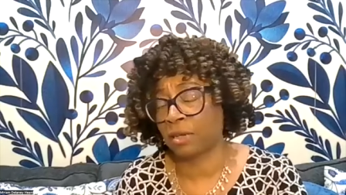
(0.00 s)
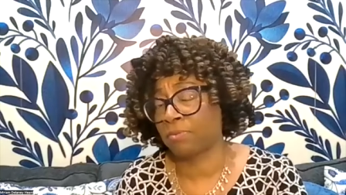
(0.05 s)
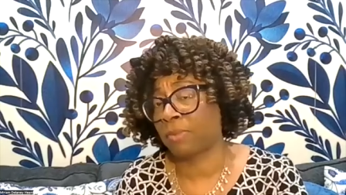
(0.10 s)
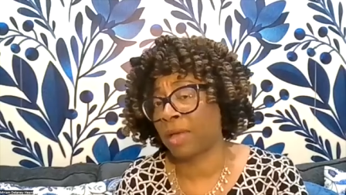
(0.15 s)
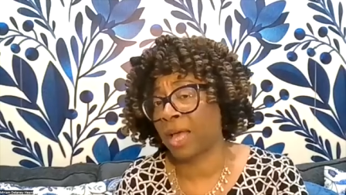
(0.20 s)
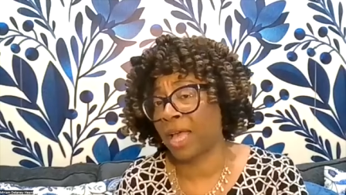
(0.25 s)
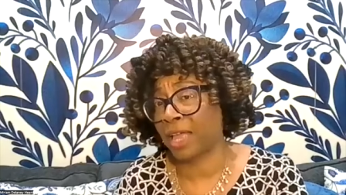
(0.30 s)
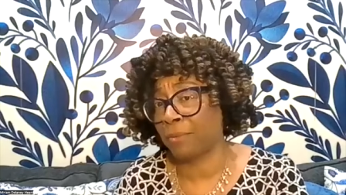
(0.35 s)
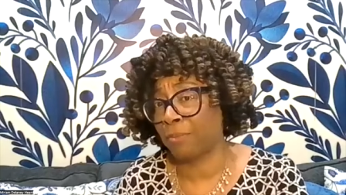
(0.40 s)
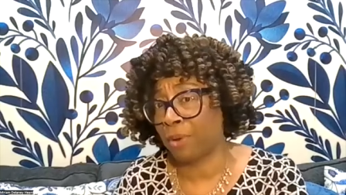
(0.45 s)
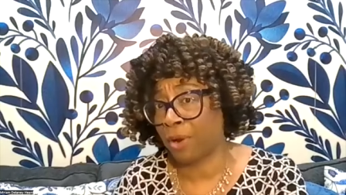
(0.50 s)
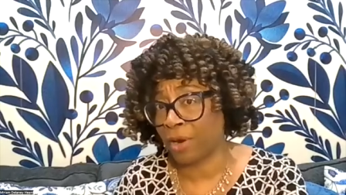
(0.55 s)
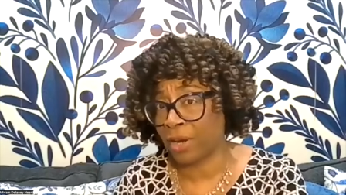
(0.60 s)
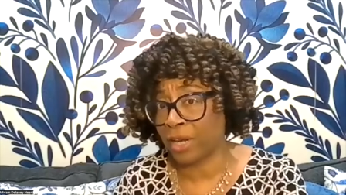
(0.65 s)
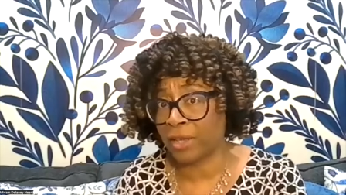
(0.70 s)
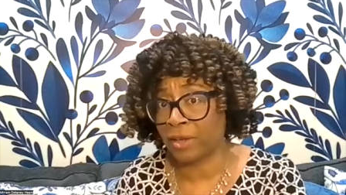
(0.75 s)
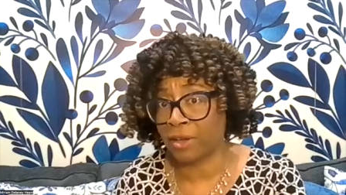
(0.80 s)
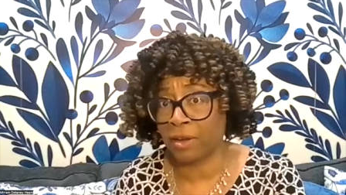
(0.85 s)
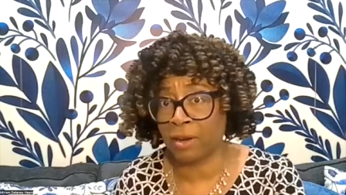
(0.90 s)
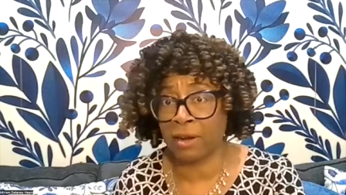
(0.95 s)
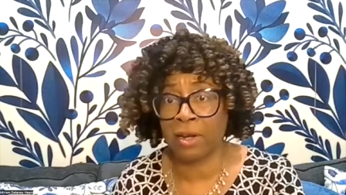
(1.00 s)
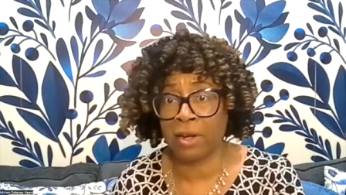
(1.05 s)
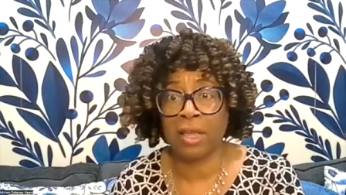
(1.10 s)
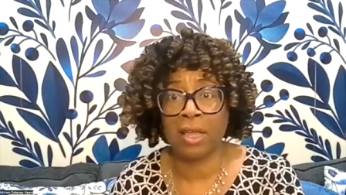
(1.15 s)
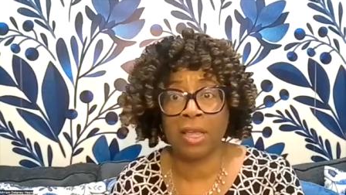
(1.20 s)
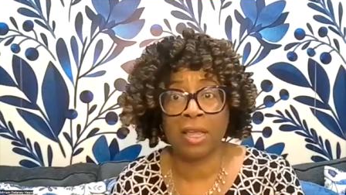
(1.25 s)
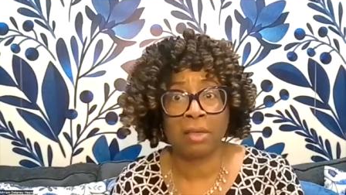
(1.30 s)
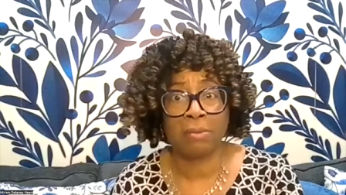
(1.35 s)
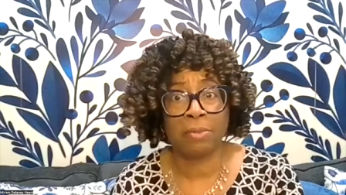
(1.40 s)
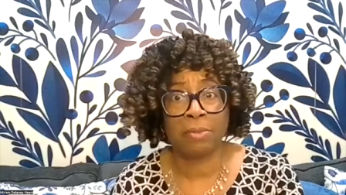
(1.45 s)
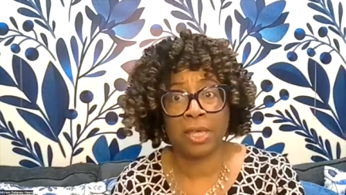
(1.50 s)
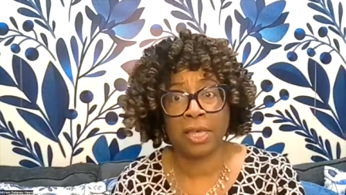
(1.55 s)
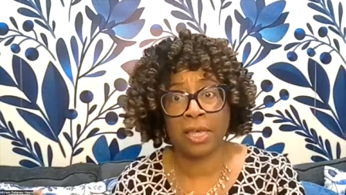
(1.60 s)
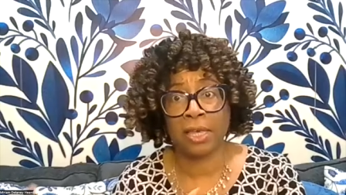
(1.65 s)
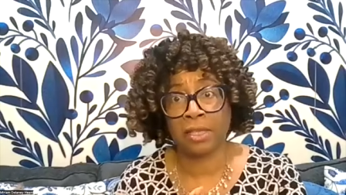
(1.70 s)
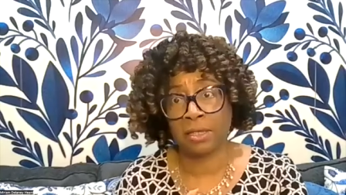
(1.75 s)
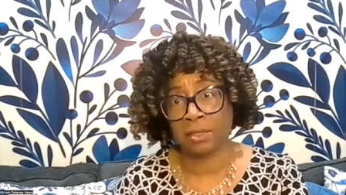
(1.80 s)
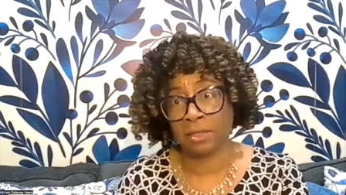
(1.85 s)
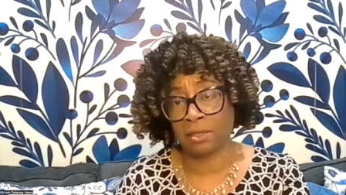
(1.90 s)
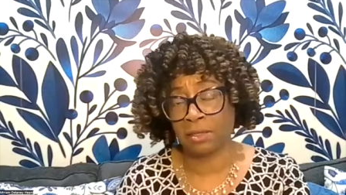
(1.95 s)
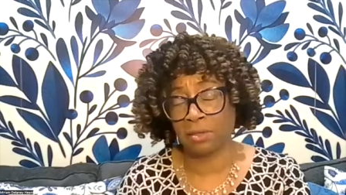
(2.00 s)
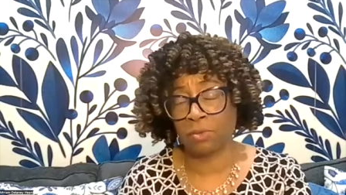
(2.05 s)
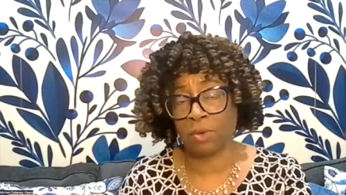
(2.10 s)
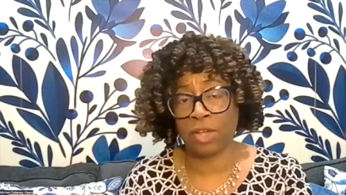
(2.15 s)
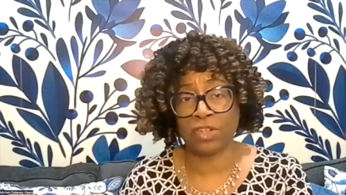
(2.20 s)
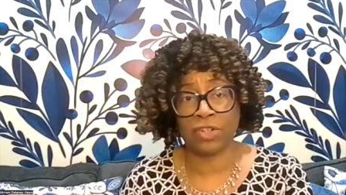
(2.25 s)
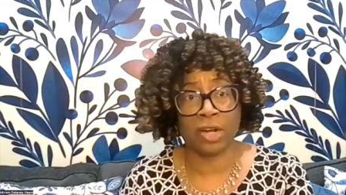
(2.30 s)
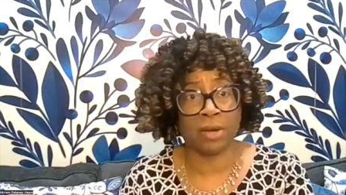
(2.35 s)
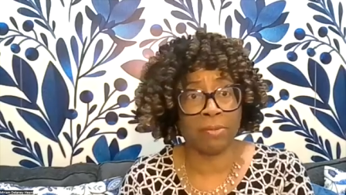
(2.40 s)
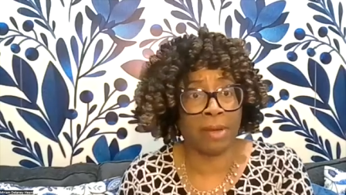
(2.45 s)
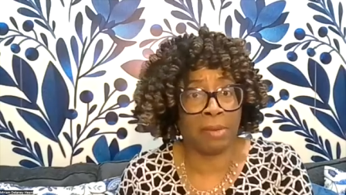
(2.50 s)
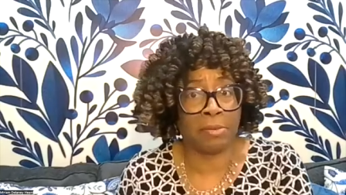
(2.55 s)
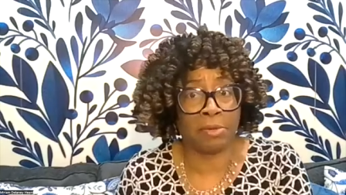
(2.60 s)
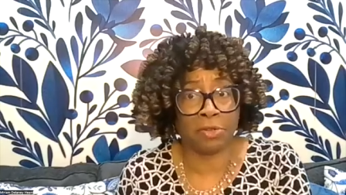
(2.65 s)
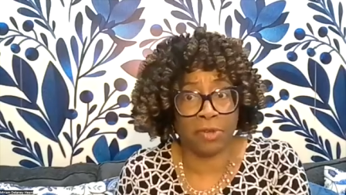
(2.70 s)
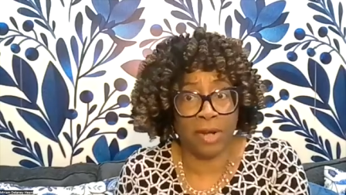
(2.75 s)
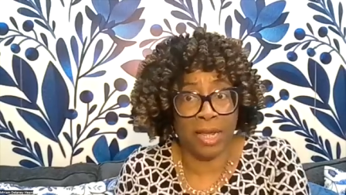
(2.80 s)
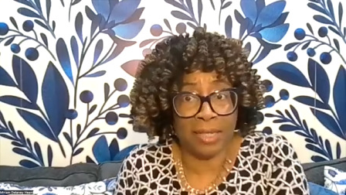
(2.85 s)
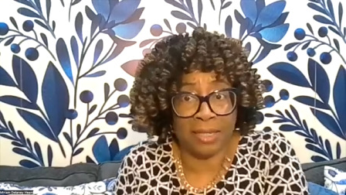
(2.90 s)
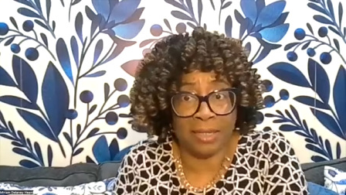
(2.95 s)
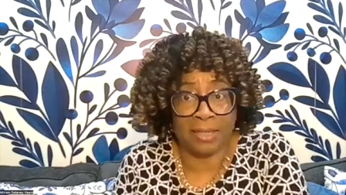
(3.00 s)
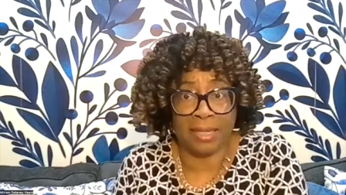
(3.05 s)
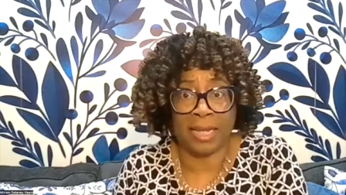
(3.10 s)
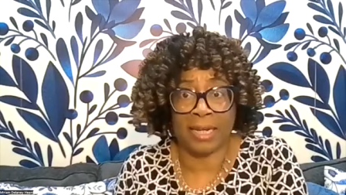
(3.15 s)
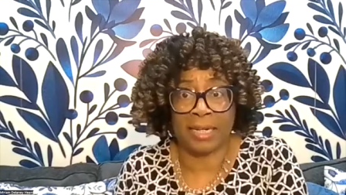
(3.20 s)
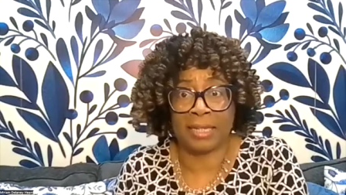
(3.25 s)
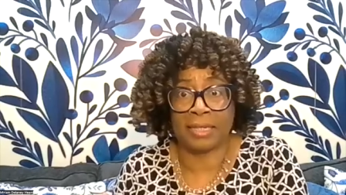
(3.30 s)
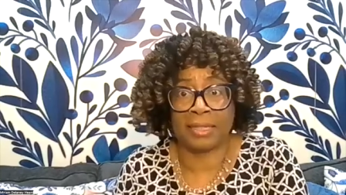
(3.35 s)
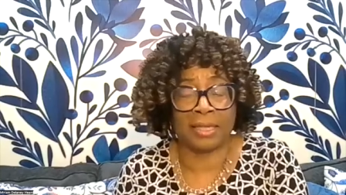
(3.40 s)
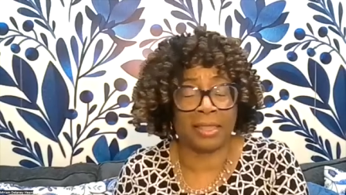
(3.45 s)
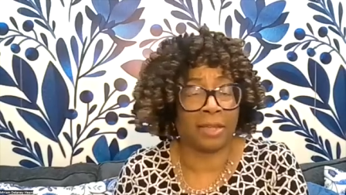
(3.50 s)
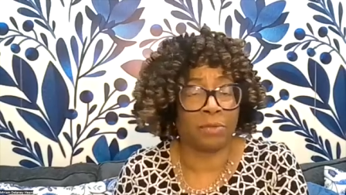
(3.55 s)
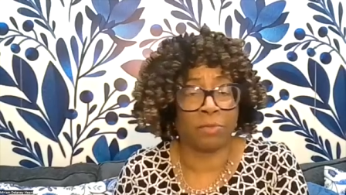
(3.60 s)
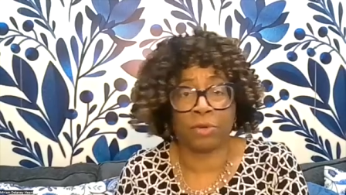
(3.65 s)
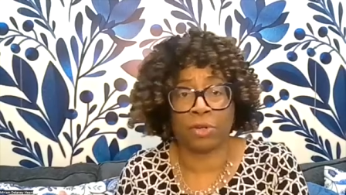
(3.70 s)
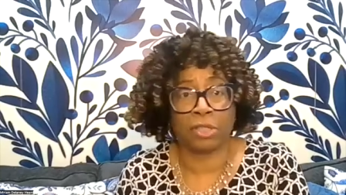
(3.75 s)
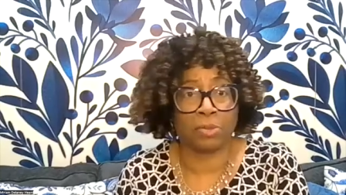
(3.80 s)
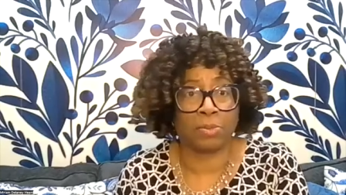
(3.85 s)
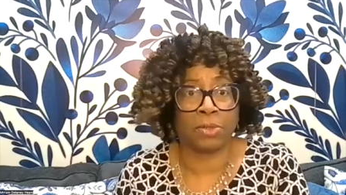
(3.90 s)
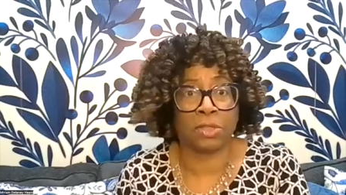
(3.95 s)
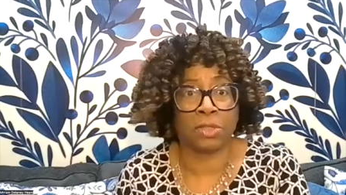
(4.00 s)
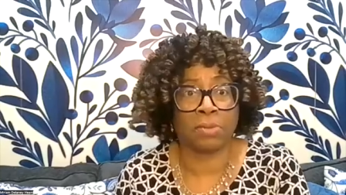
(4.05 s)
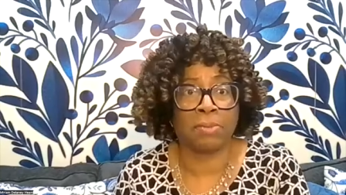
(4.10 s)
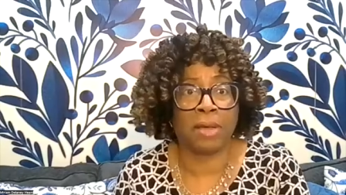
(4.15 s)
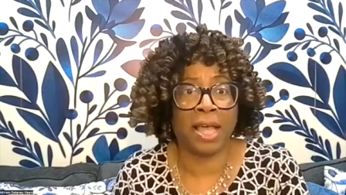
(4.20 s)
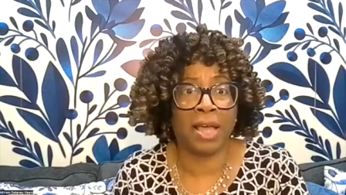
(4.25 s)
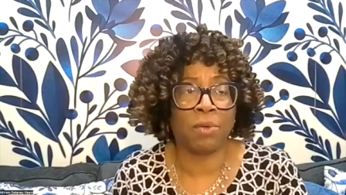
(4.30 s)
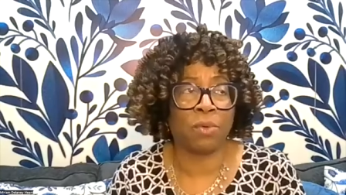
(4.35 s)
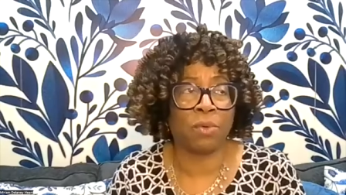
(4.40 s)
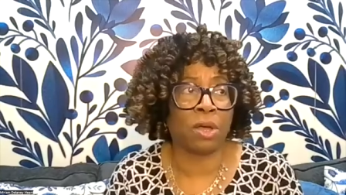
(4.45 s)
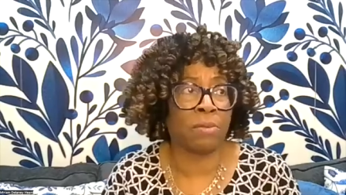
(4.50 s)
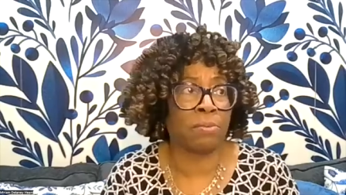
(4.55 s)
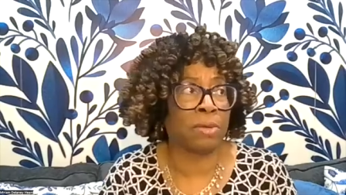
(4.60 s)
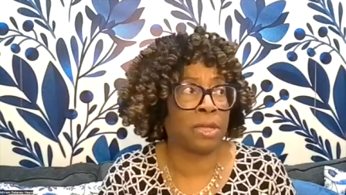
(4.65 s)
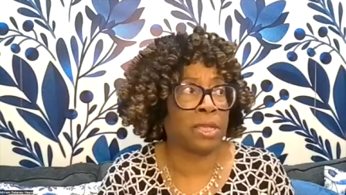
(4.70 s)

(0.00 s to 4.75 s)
couldn't buy a party card because the Watchtower Bible Tract Society said they weren't supposed to buy one,